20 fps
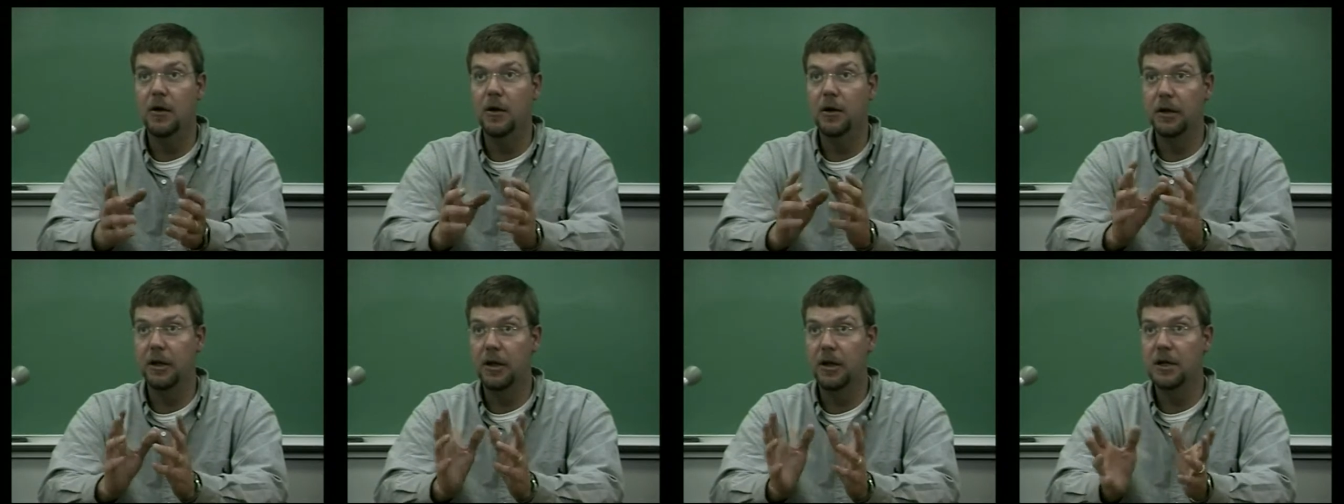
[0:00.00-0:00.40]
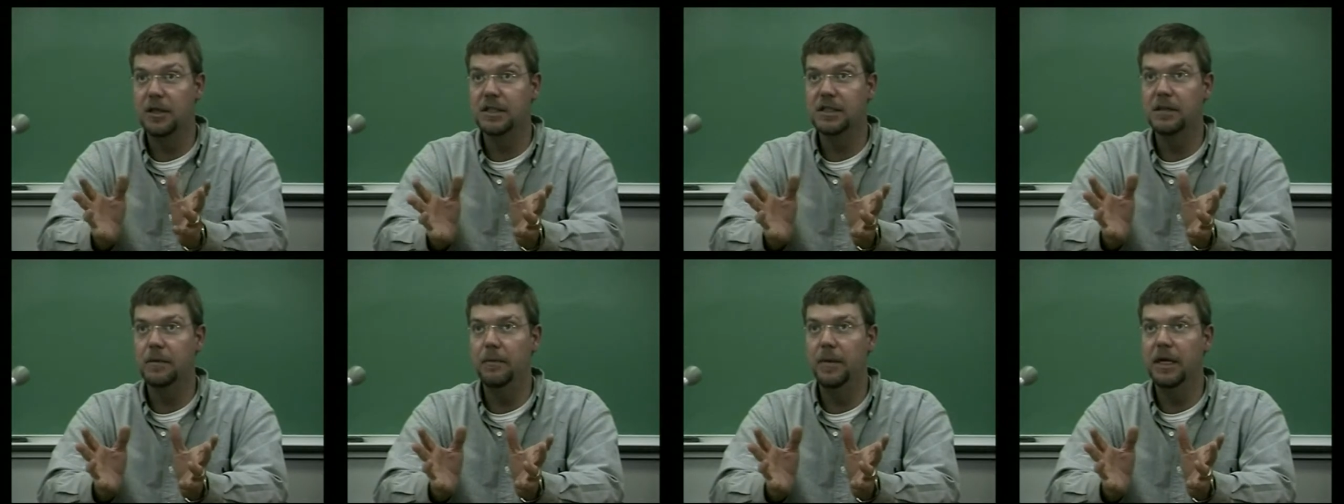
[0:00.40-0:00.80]
on a
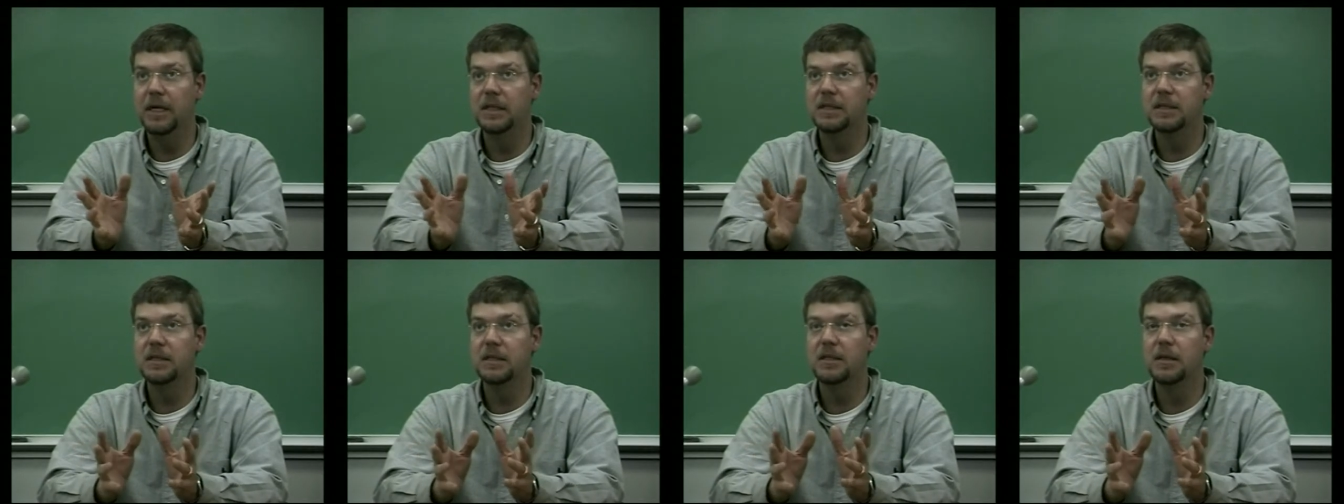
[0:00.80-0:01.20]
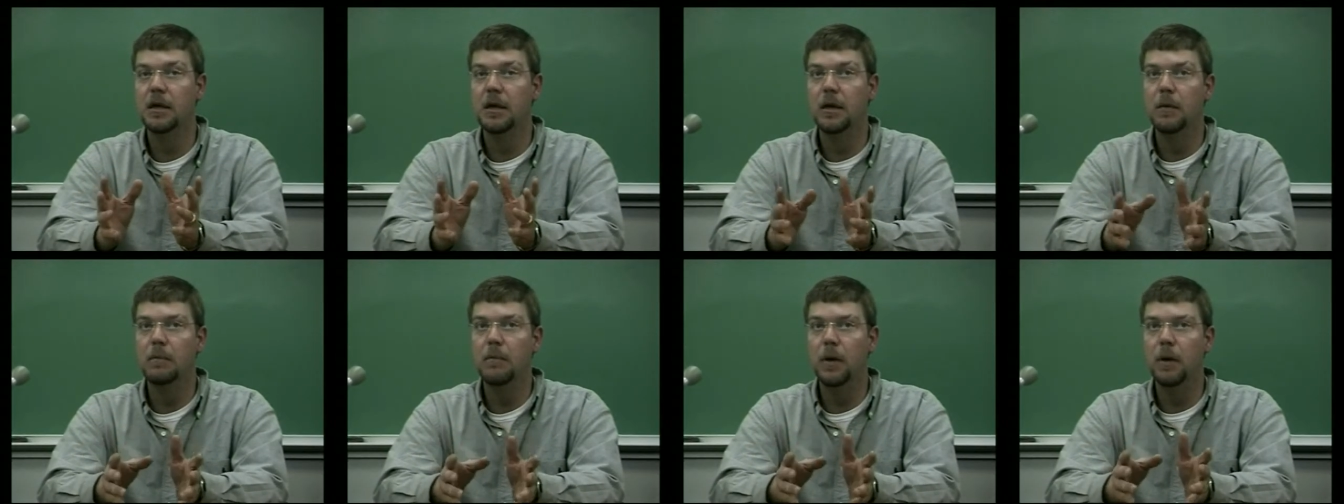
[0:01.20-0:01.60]
constant basis.
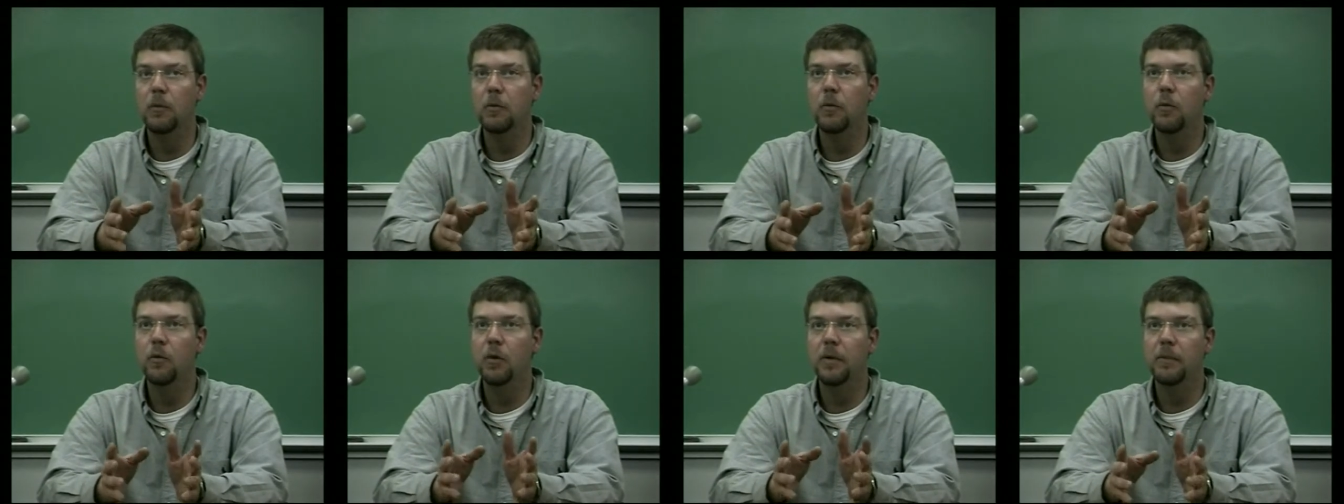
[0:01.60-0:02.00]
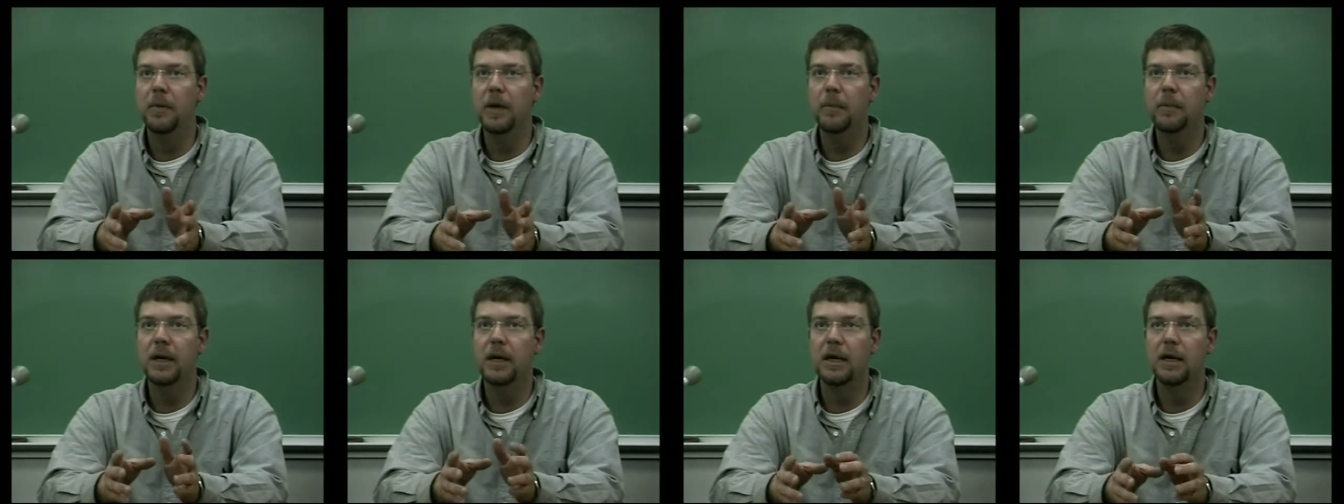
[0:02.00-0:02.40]
But with me
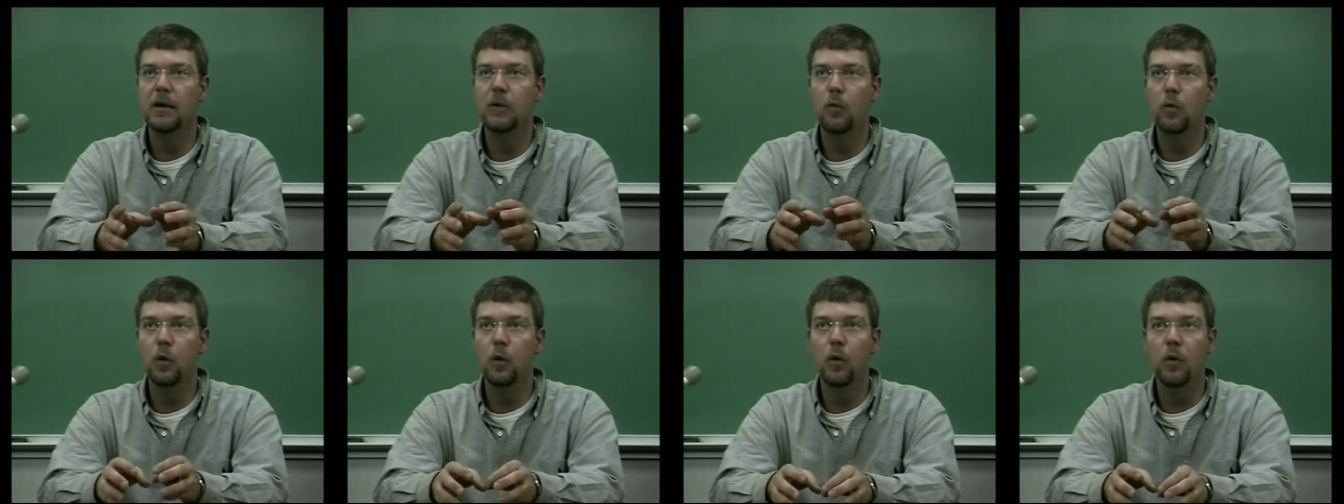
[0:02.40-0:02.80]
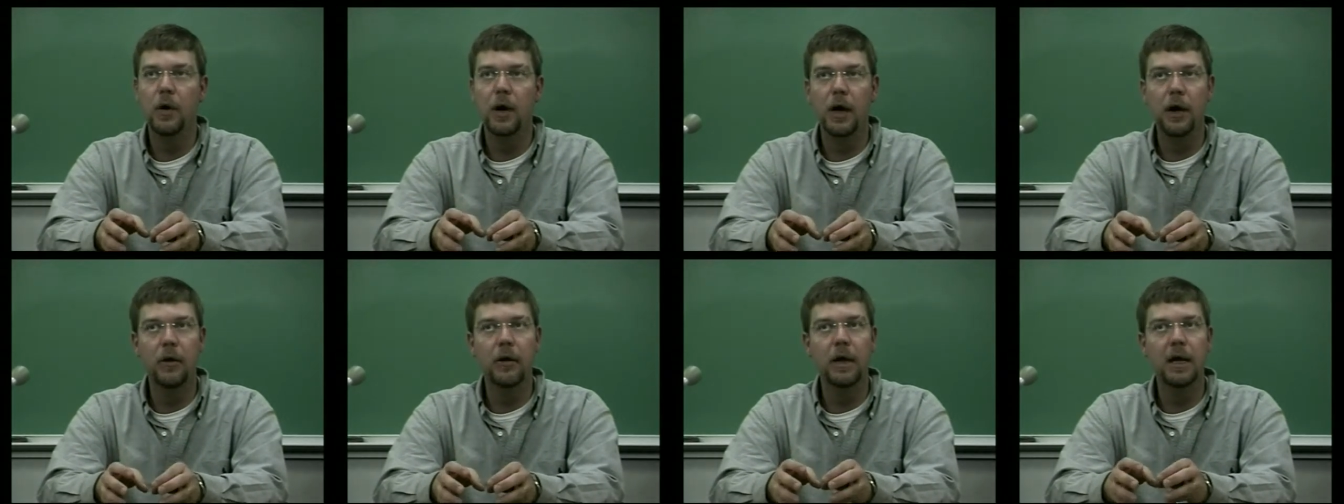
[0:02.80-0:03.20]
being in a rural
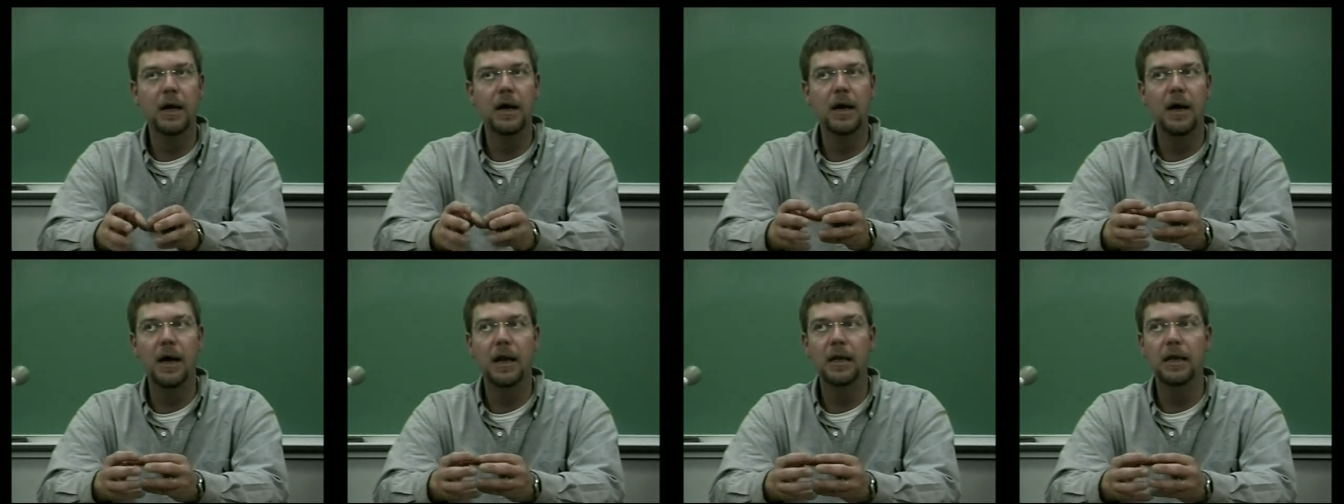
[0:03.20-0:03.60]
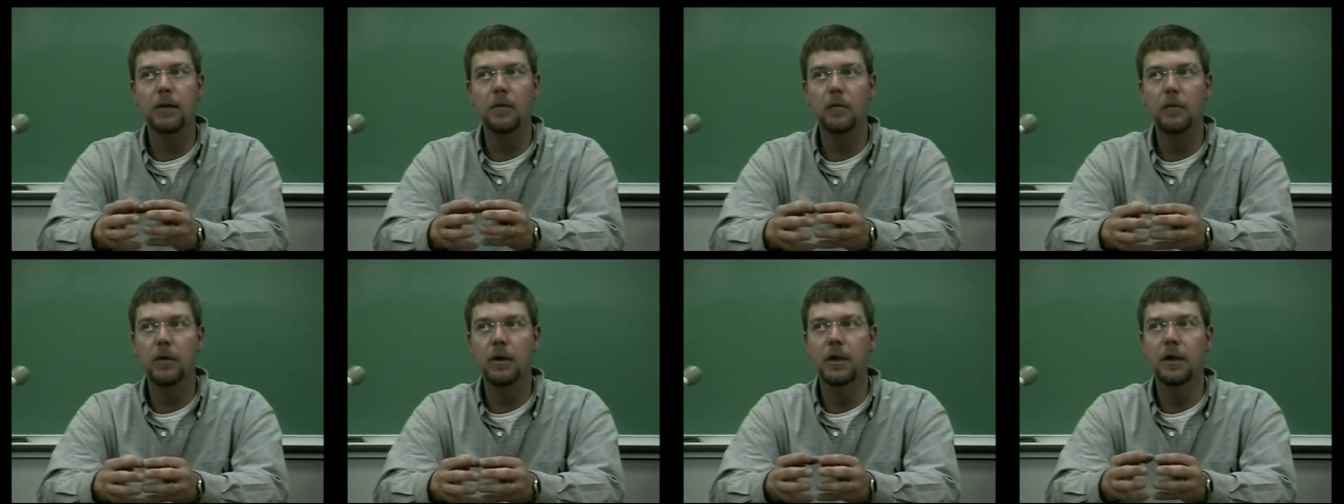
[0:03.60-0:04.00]
area, I didn't
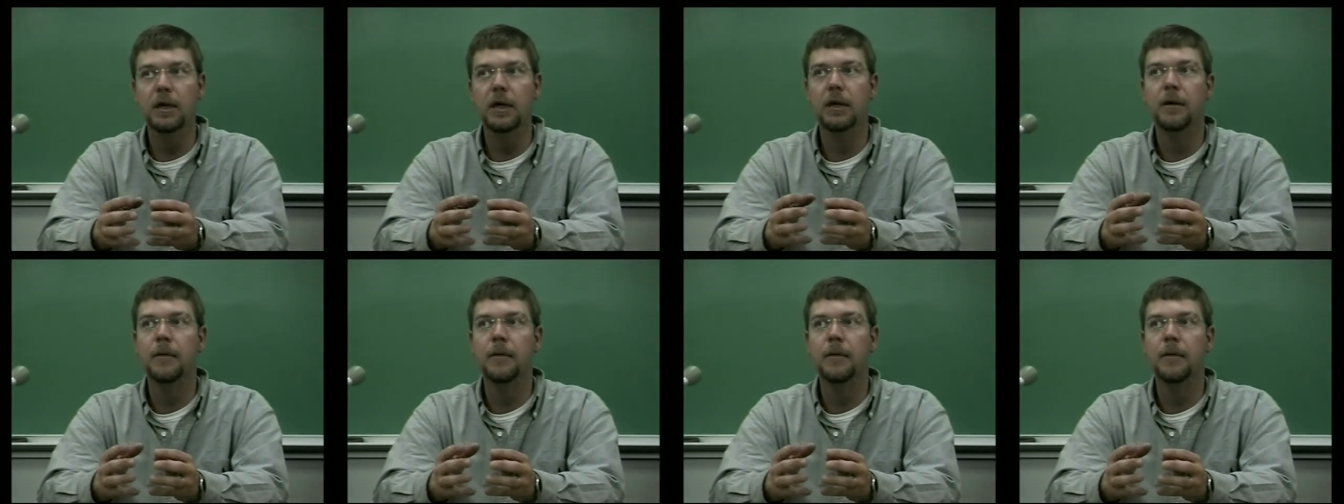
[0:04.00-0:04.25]
really,